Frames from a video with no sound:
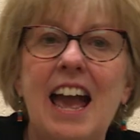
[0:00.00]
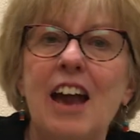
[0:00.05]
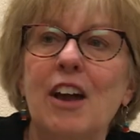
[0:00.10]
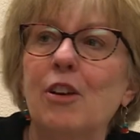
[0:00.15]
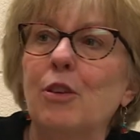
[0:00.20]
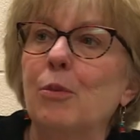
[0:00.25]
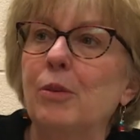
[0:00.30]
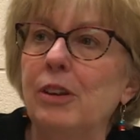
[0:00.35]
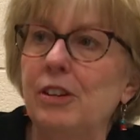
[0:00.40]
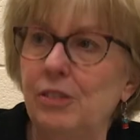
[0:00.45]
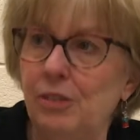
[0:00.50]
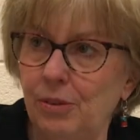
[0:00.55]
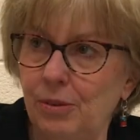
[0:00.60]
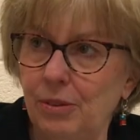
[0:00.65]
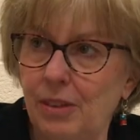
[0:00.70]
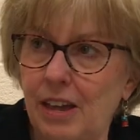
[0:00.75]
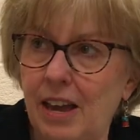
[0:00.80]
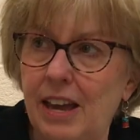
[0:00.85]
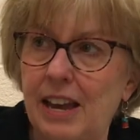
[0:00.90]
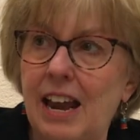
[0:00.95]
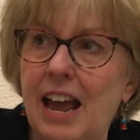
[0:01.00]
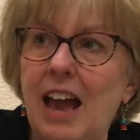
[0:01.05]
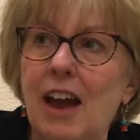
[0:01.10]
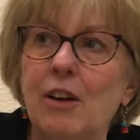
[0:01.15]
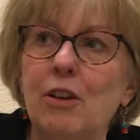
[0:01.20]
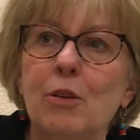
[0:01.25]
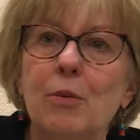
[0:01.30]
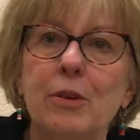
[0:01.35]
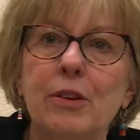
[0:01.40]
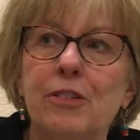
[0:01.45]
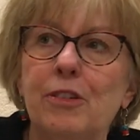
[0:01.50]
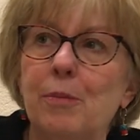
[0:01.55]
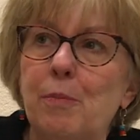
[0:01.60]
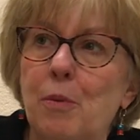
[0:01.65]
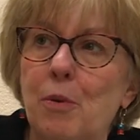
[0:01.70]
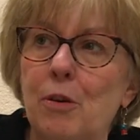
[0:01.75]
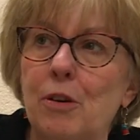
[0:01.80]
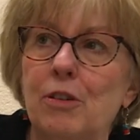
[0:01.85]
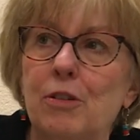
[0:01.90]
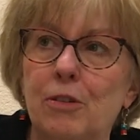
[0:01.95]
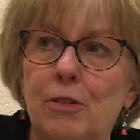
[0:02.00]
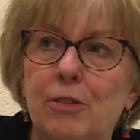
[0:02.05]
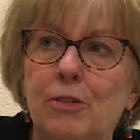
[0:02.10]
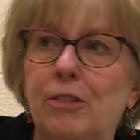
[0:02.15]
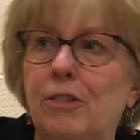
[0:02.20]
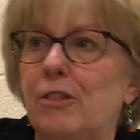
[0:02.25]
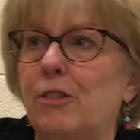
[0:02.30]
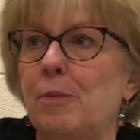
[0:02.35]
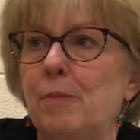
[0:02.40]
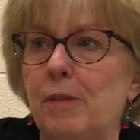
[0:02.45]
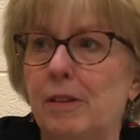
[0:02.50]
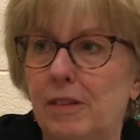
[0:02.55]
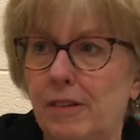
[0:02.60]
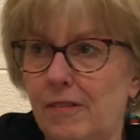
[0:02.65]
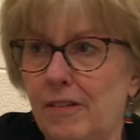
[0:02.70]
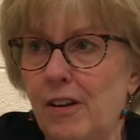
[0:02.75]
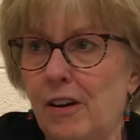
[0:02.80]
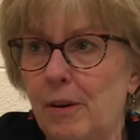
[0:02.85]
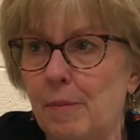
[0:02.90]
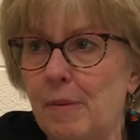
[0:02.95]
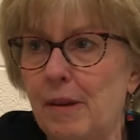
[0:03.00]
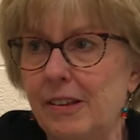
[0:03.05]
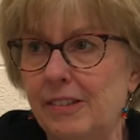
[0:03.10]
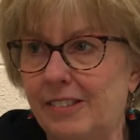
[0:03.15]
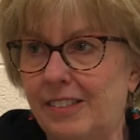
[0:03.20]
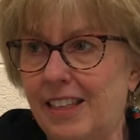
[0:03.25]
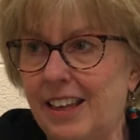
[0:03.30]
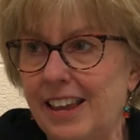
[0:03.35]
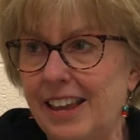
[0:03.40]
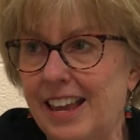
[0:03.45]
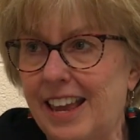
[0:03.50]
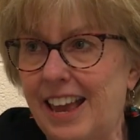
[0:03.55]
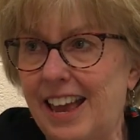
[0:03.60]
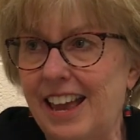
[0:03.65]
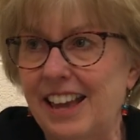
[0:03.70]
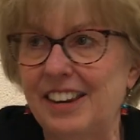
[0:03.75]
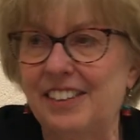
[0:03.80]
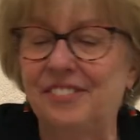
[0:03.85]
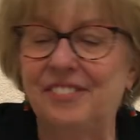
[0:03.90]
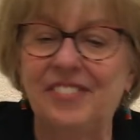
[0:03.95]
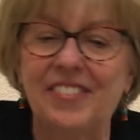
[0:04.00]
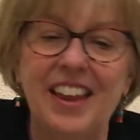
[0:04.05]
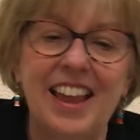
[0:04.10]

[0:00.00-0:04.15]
how do we do that? How do we support nurses to be the very best they can?